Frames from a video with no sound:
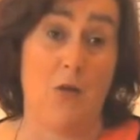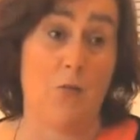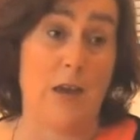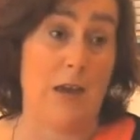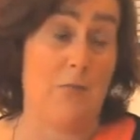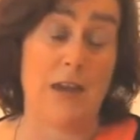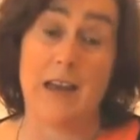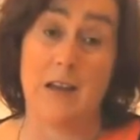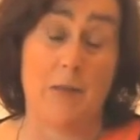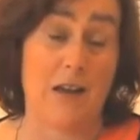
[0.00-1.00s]
We bring
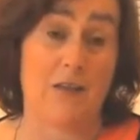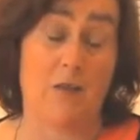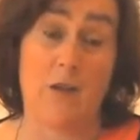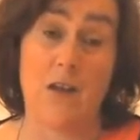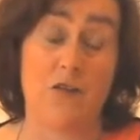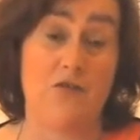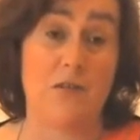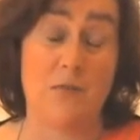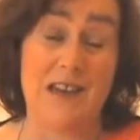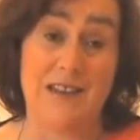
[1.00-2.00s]
in about
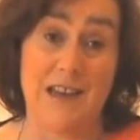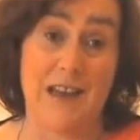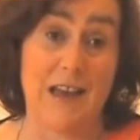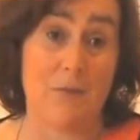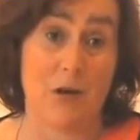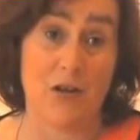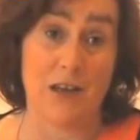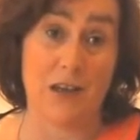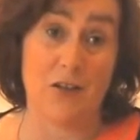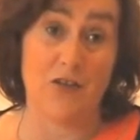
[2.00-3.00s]
300 media per
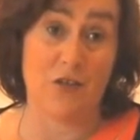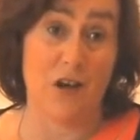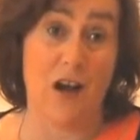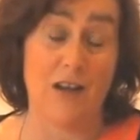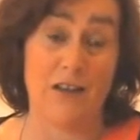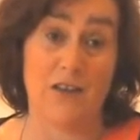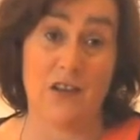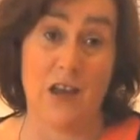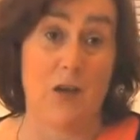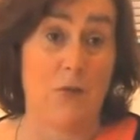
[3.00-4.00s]
year to Ireland.
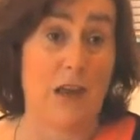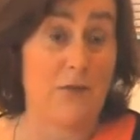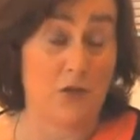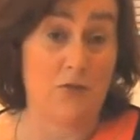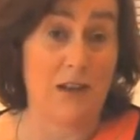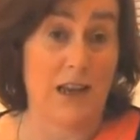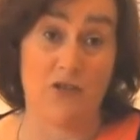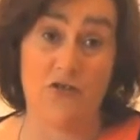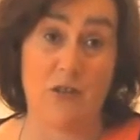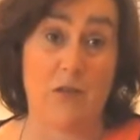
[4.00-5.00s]
We have good
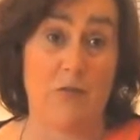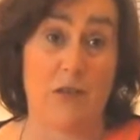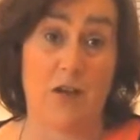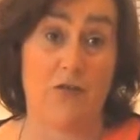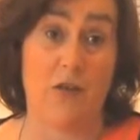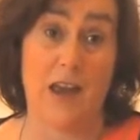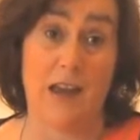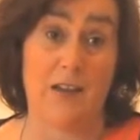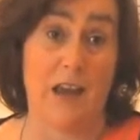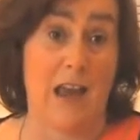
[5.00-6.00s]
relationships with our
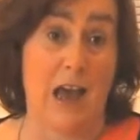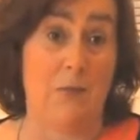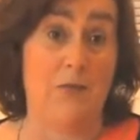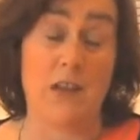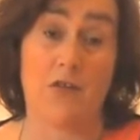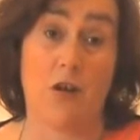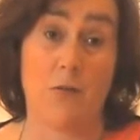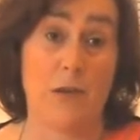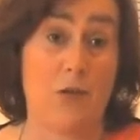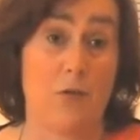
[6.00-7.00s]
trade, and we have a
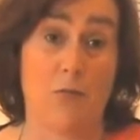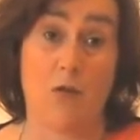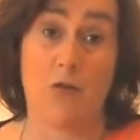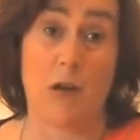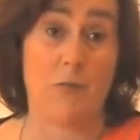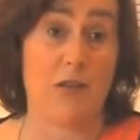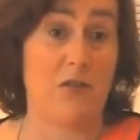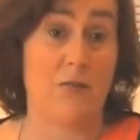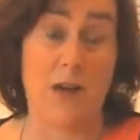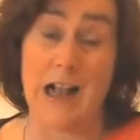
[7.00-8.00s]
strong PR programme. So
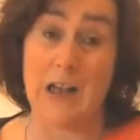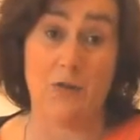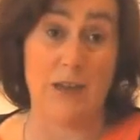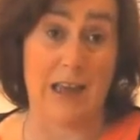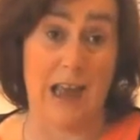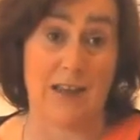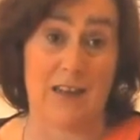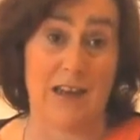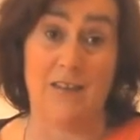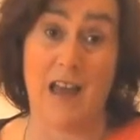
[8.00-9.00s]
the value we
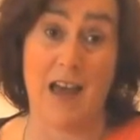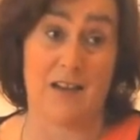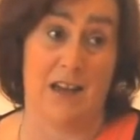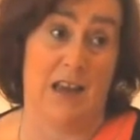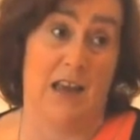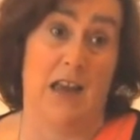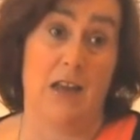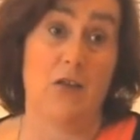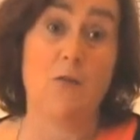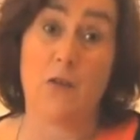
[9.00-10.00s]
get in that
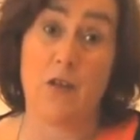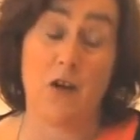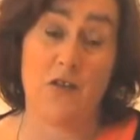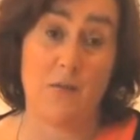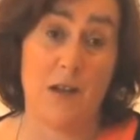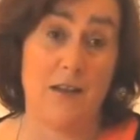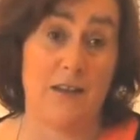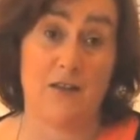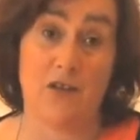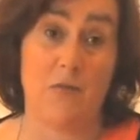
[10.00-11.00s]
is over 30 million
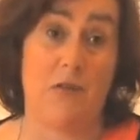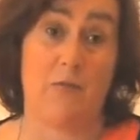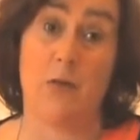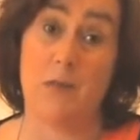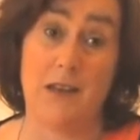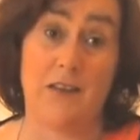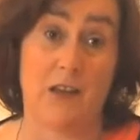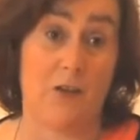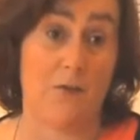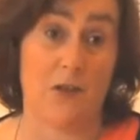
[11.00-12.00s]
in terms of publicity
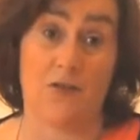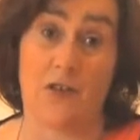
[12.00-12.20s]
coverage.